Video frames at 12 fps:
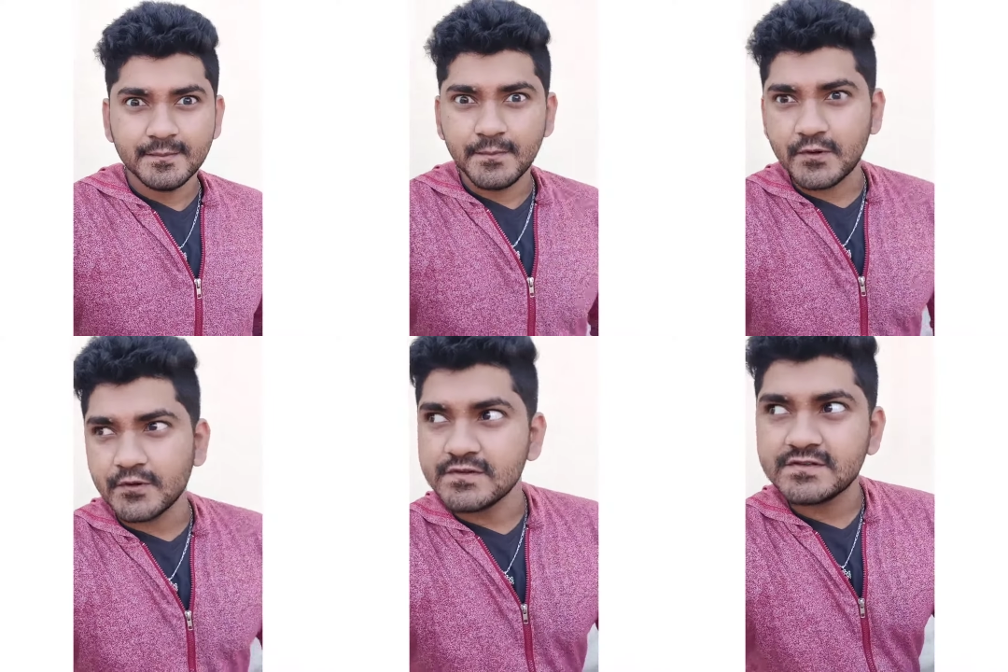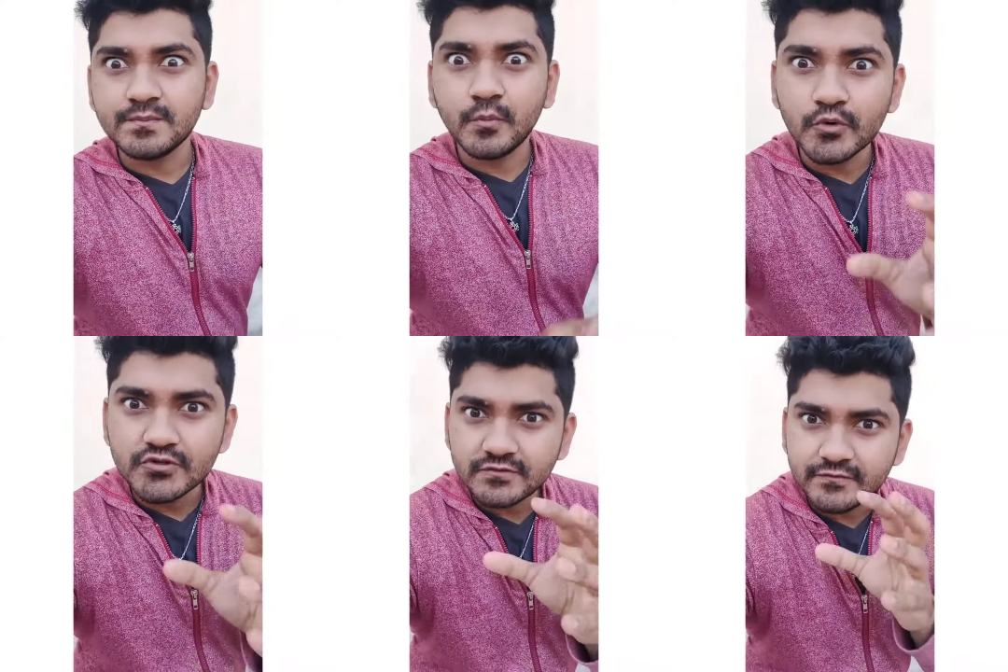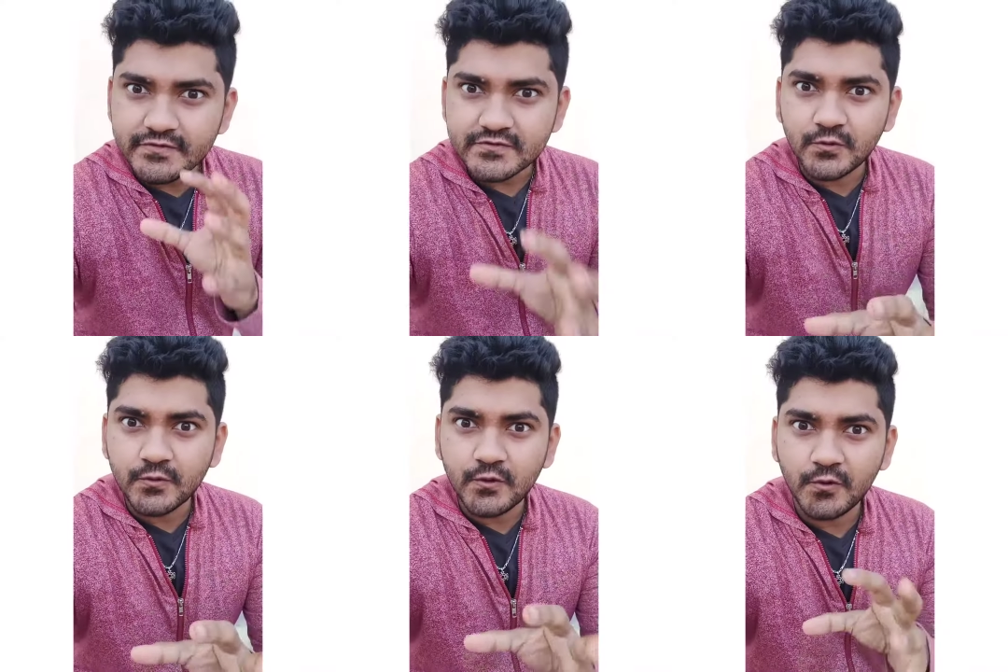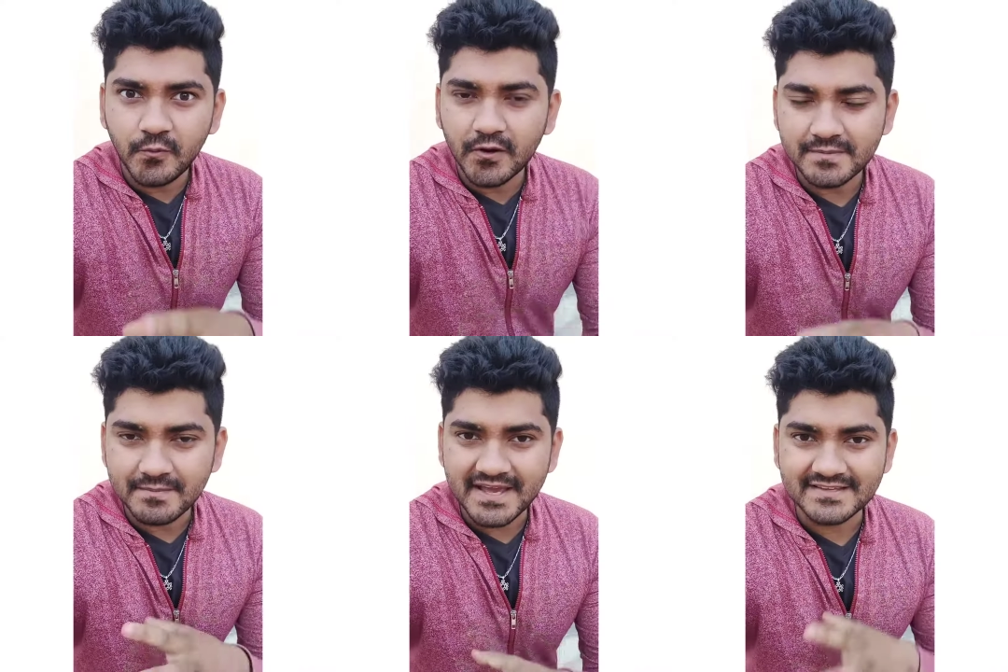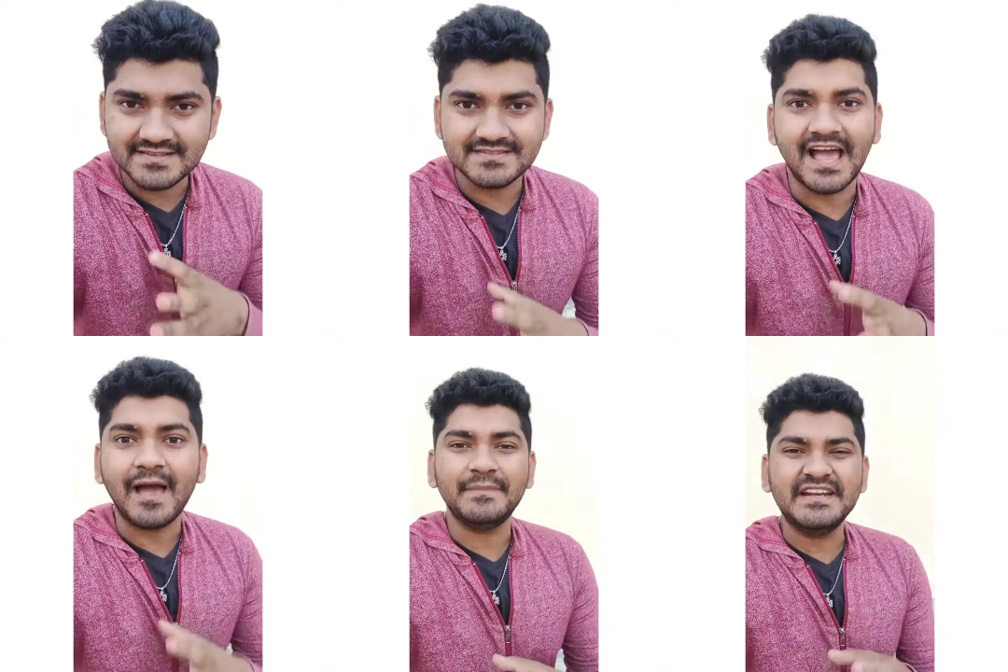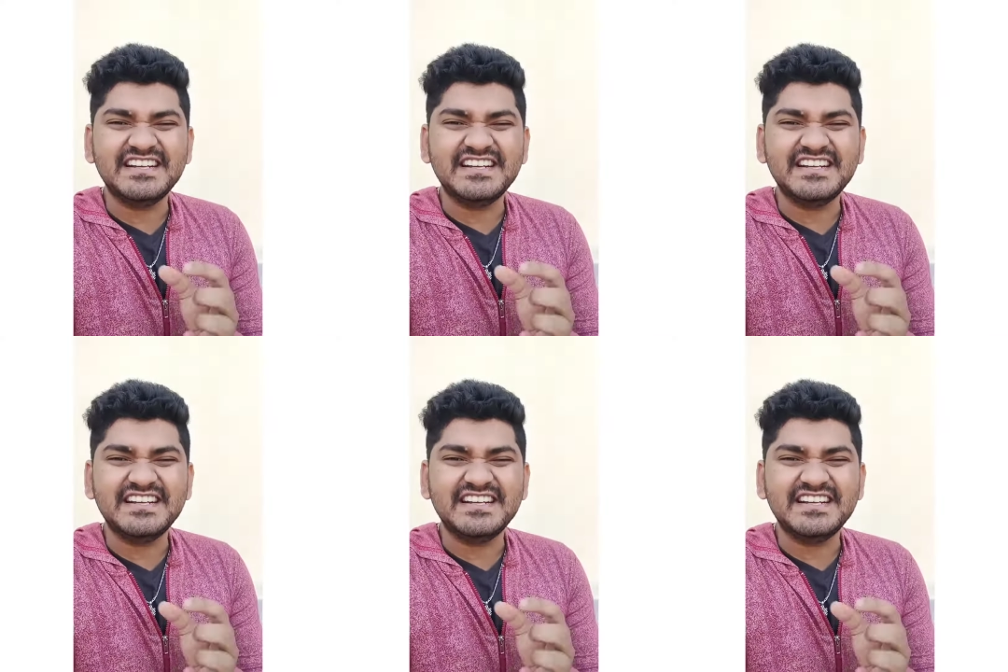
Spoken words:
Because most of us don't know what makes us happy.